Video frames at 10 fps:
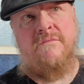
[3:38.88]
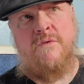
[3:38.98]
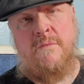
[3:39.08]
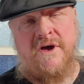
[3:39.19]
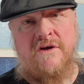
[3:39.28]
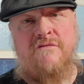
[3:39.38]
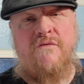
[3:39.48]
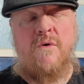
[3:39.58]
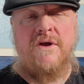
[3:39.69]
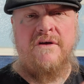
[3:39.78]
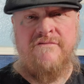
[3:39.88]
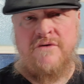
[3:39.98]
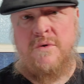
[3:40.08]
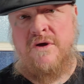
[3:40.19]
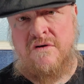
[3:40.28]
when we could afford it a
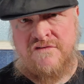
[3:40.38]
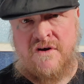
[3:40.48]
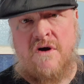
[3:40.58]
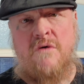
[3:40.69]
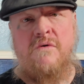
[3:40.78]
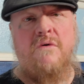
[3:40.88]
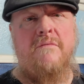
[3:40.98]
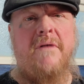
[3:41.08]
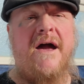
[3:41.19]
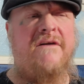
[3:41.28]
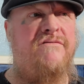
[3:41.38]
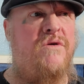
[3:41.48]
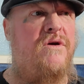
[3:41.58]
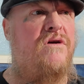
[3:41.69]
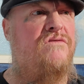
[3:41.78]
few years ago, going back a
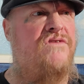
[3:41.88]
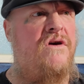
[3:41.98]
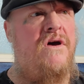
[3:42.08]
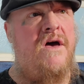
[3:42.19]
few years.